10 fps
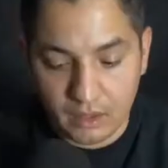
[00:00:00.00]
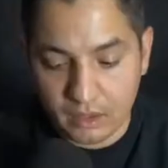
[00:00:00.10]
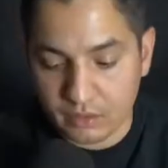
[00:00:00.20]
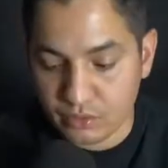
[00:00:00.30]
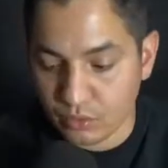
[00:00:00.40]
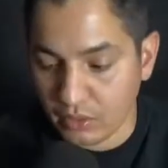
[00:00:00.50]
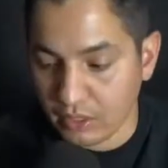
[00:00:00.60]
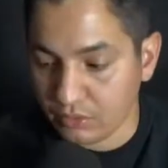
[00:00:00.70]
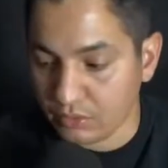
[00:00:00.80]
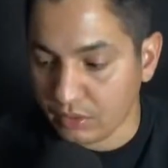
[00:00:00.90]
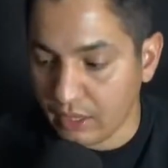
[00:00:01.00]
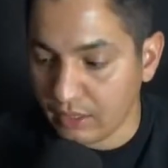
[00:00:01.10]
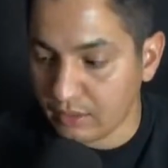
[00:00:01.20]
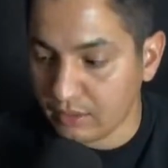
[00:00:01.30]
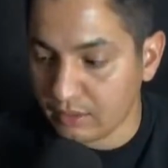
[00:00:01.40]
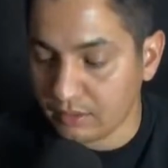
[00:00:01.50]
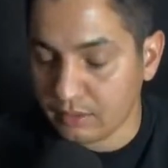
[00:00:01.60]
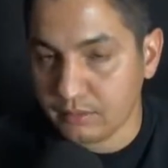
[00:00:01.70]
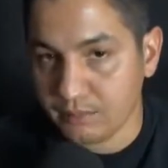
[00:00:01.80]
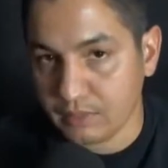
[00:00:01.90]
And the short answer to that
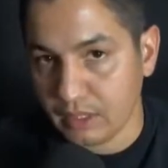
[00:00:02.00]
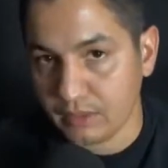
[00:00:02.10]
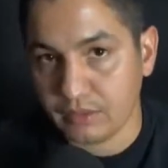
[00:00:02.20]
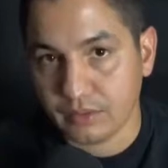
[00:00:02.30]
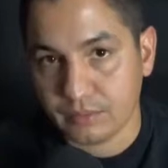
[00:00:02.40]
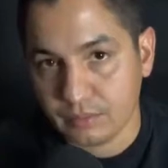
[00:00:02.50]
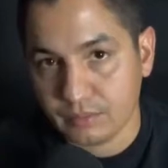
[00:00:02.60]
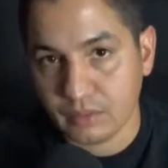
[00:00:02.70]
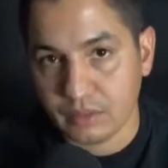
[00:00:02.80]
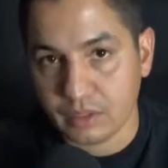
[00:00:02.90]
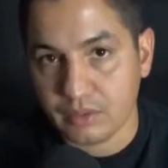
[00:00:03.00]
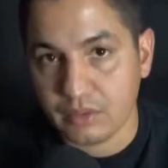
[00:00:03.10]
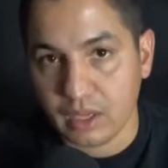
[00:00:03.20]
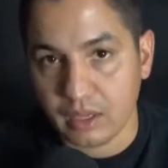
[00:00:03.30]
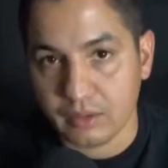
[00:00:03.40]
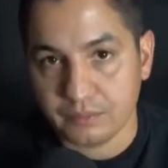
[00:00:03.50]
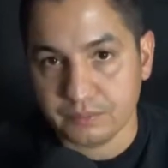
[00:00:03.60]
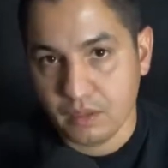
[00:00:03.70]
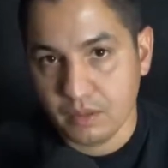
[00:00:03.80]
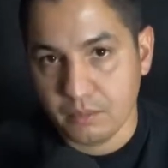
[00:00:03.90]
is yes. Yes, you can.
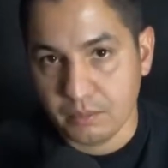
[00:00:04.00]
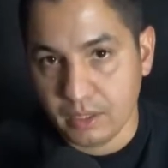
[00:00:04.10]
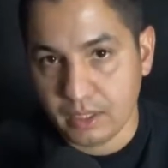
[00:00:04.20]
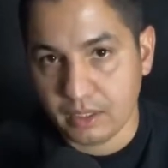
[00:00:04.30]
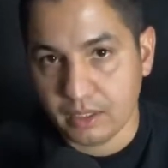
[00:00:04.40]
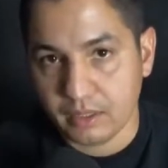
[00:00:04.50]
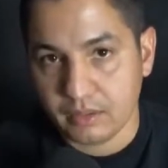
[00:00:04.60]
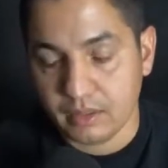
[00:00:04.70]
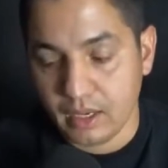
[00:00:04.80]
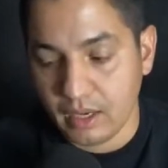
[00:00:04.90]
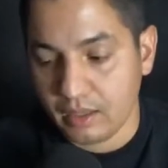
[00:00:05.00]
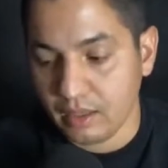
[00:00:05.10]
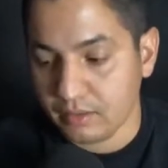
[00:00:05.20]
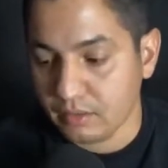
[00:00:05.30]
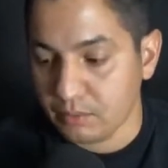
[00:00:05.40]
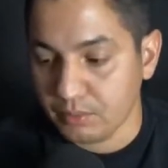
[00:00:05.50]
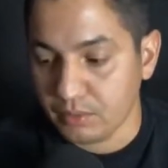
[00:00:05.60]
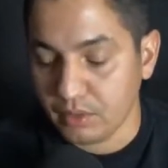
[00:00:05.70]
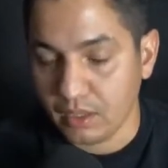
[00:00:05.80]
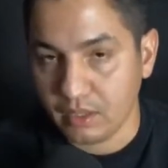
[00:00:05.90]
But it is not as
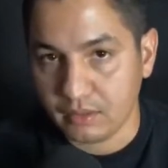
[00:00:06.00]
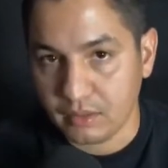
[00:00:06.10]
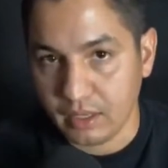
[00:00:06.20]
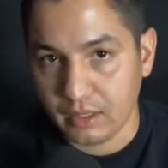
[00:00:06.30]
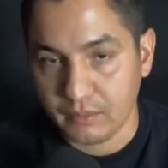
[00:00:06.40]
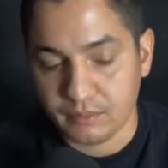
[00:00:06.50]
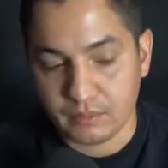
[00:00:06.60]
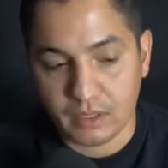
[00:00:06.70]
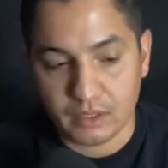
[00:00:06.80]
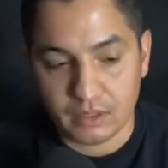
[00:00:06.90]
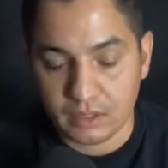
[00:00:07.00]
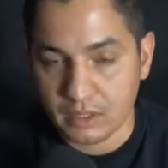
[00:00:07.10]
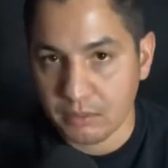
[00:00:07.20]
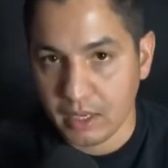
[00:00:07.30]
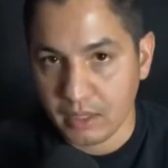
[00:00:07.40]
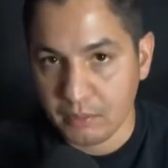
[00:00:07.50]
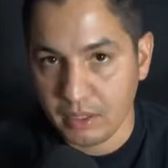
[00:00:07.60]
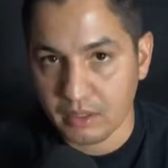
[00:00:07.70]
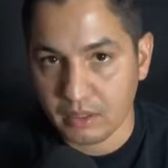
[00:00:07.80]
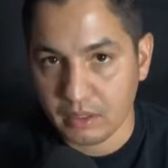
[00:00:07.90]
simple as that. And in my
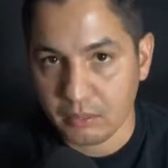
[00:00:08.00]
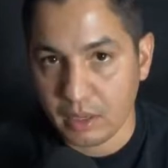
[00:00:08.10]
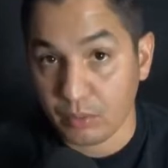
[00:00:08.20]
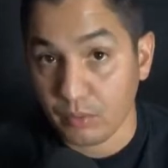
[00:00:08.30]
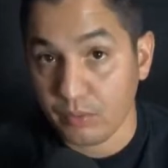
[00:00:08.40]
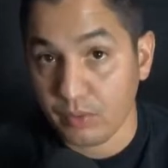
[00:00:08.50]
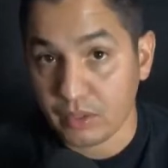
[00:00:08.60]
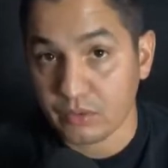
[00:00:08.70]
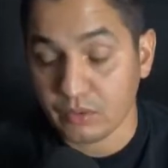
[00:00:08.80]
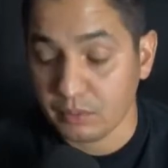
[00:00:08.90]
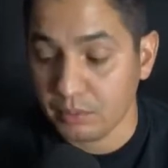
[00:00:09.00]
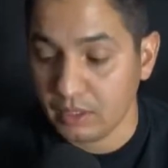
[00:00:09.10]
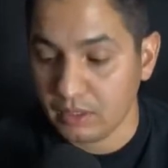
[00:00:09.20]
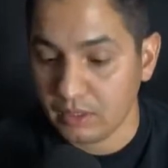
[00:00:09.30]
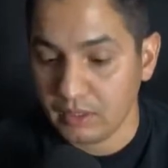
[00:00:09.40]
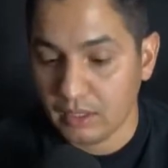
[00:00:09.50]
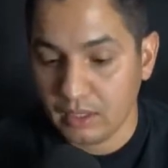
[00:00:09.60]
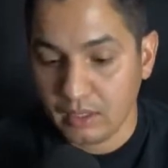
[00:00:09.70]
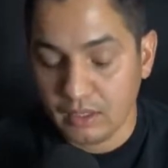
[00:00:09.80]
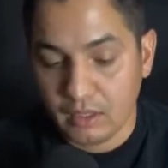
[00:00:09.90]
opinion, in my professional opinion,
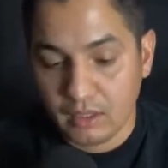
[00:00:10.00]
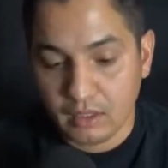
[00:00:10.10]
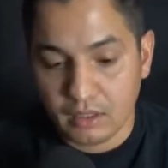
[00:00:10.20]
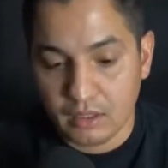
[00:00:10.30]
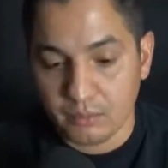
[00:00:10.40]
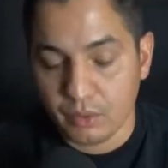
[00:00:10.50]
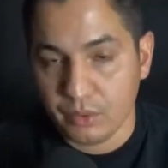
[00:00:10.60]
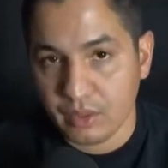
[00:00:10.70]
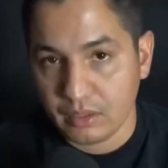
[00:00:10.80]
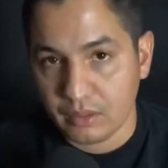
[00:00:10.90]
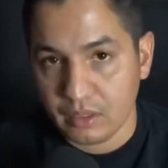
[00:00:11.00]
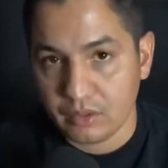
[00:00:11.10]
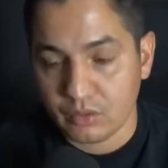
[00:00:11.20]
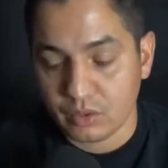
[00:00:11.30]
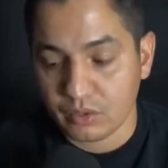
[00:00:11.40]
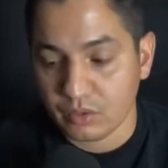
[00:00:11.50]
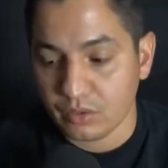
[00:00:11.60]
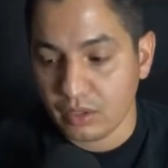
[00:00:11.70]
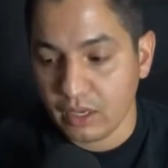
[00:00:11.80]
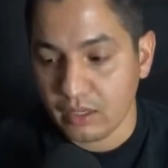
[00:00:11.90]
both as an instructor
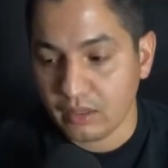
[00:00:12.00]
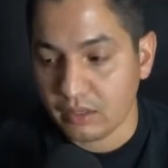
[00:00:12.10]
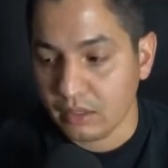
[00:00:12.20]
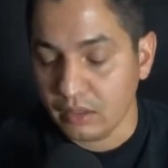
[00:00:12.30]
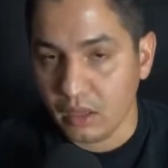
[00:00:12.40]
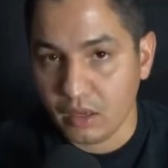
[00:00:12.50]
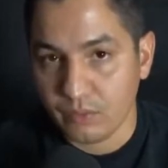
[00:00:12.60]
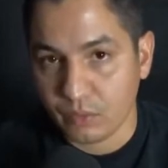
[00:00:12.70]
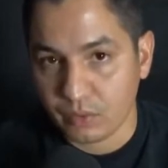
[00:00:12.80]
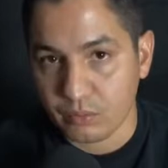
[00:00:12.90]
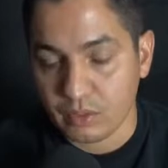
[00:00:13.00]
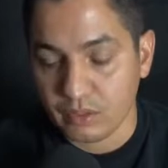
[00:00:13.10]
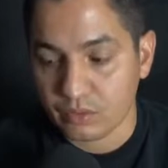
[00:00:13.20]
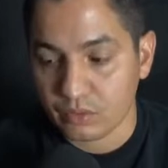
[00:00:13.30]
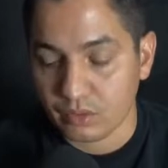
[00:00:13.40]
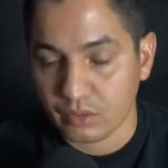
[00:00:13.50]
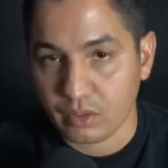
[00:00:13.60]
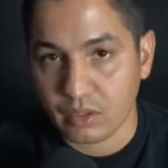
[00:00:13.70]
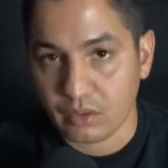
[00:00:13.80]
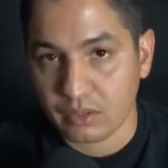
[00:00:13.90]
and as a law enforcement instructor
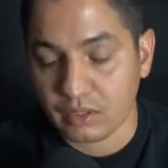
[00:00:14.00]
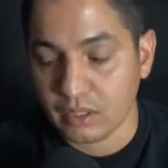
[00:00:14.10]
here in the state.